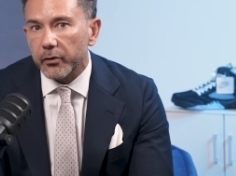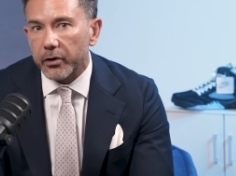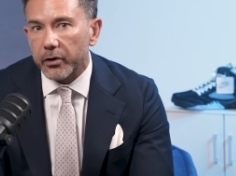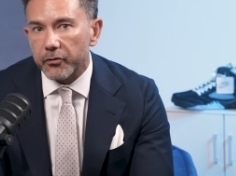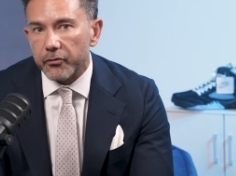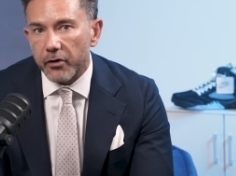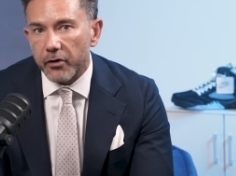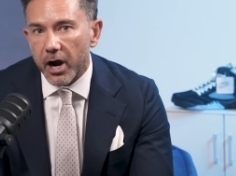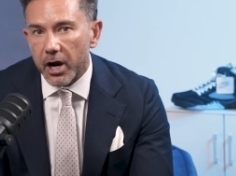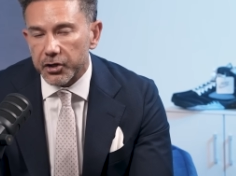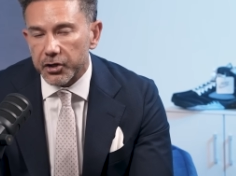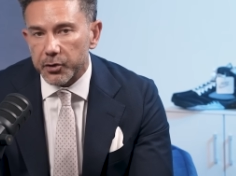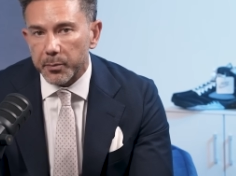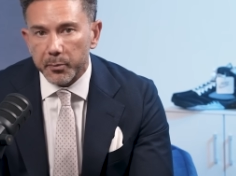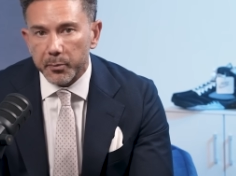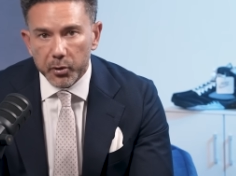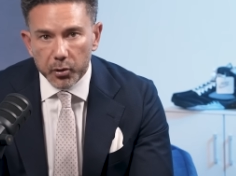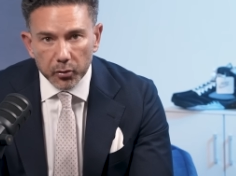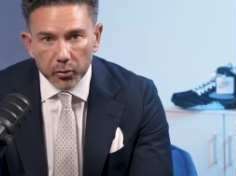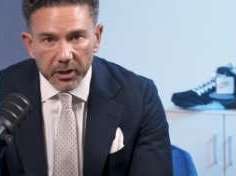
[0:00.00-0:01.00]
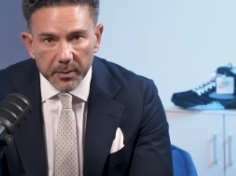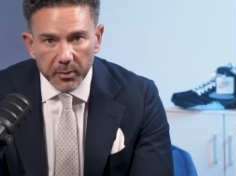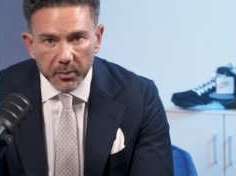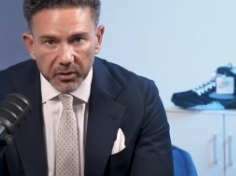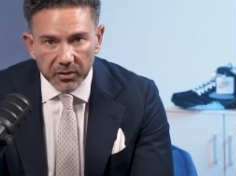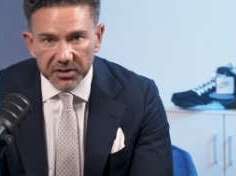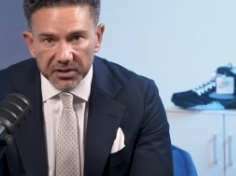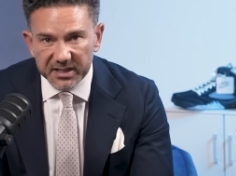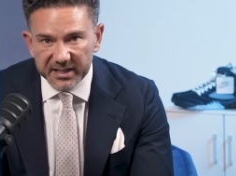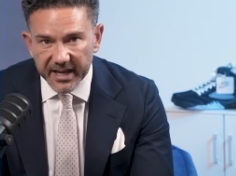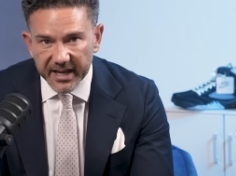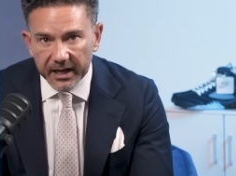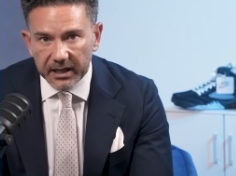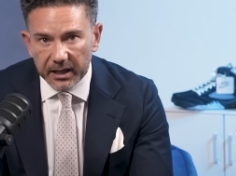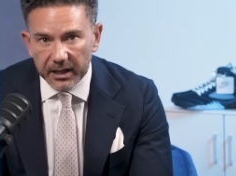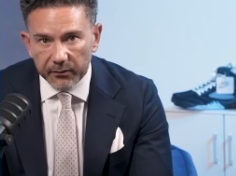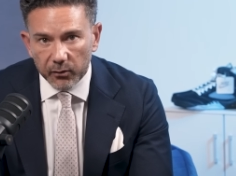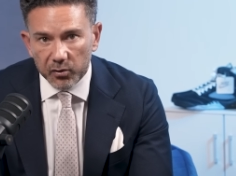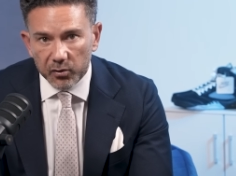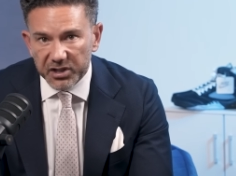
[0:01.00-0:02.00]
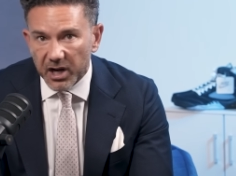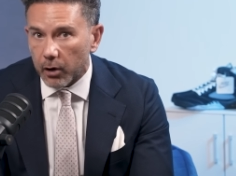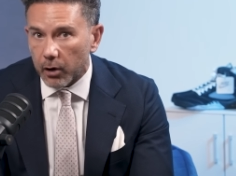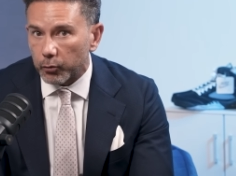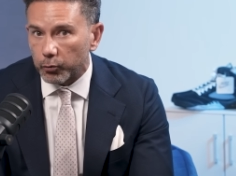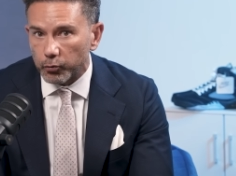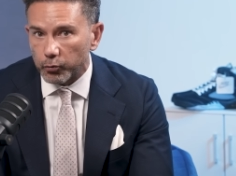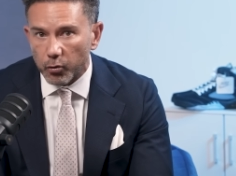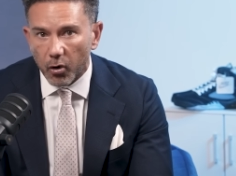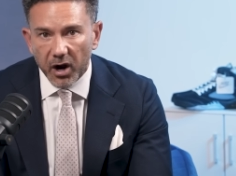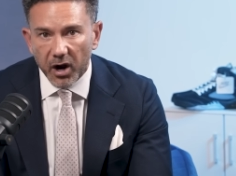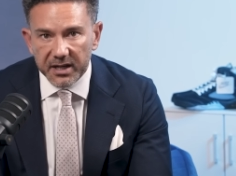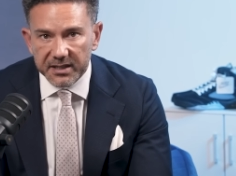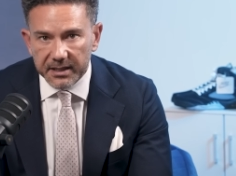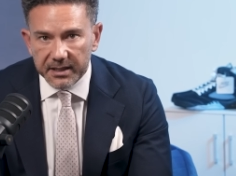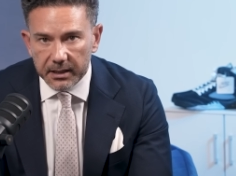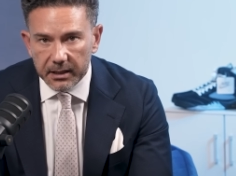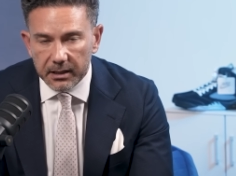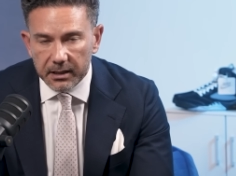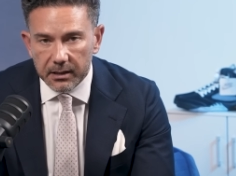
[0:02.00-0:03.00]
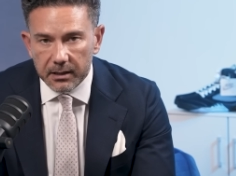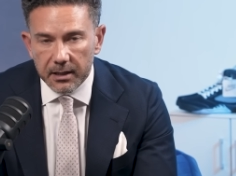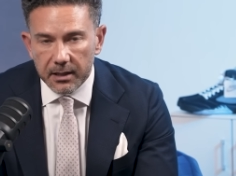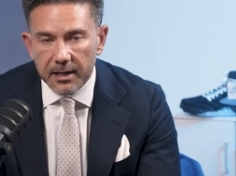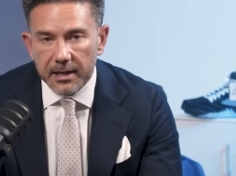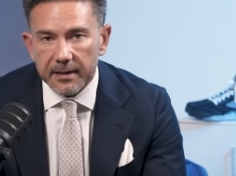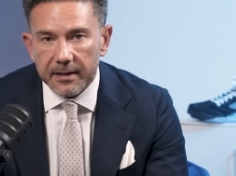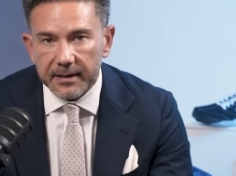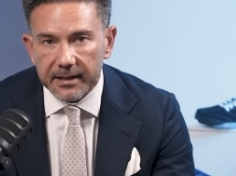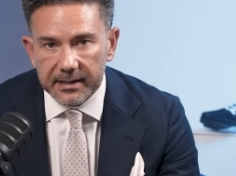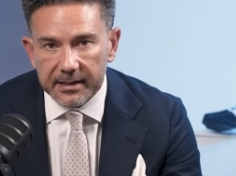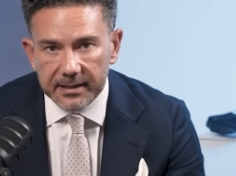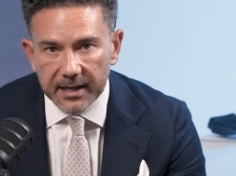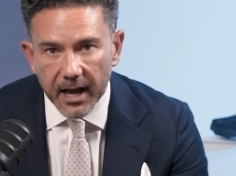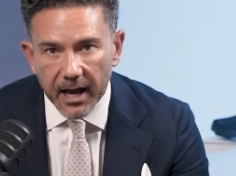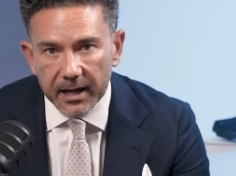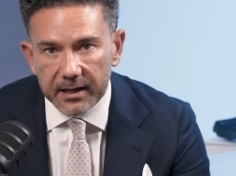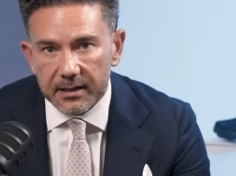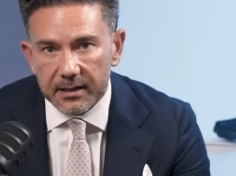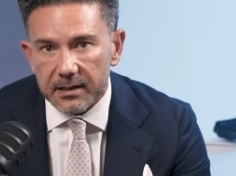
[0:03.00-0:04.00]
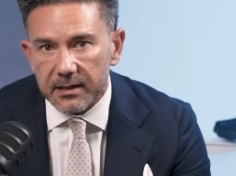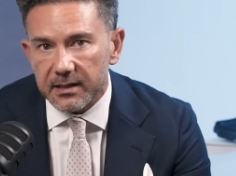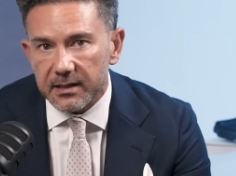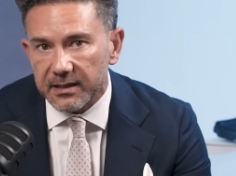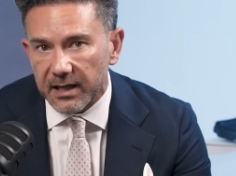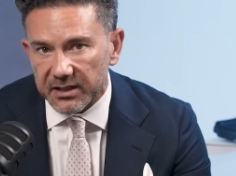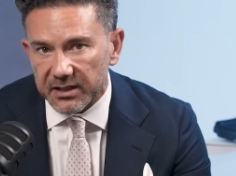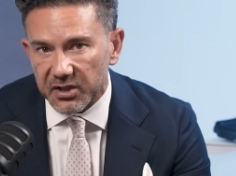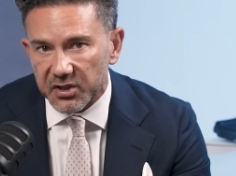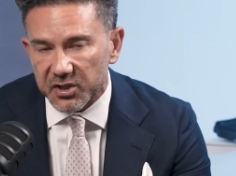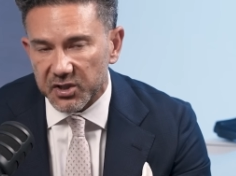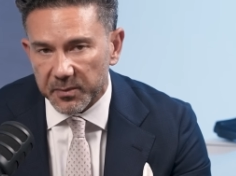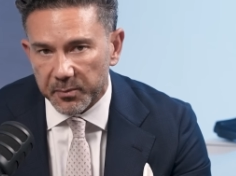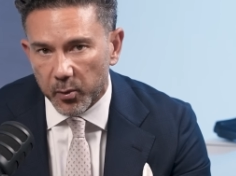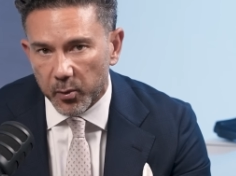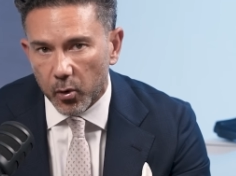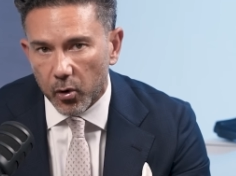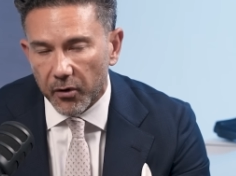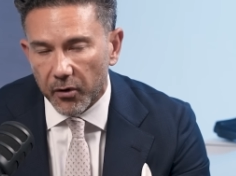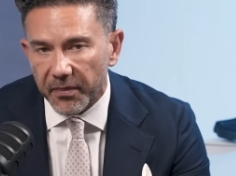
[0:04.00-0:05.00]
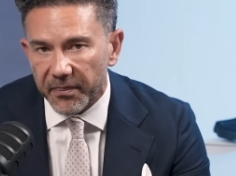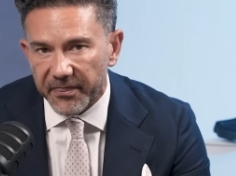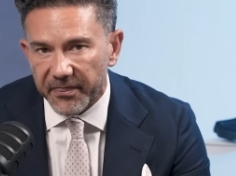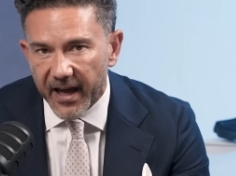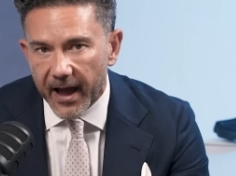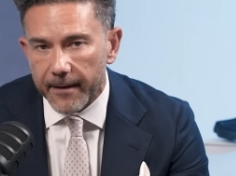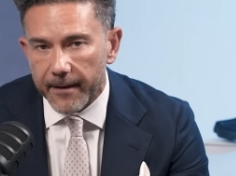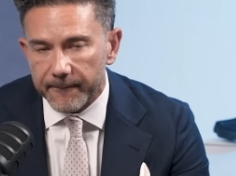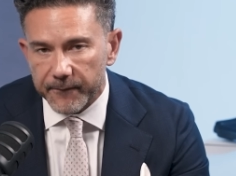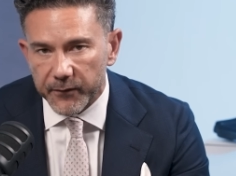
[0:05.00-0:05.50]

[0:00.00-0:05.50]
a crash purely because debt levels are rising, the data doesn't support that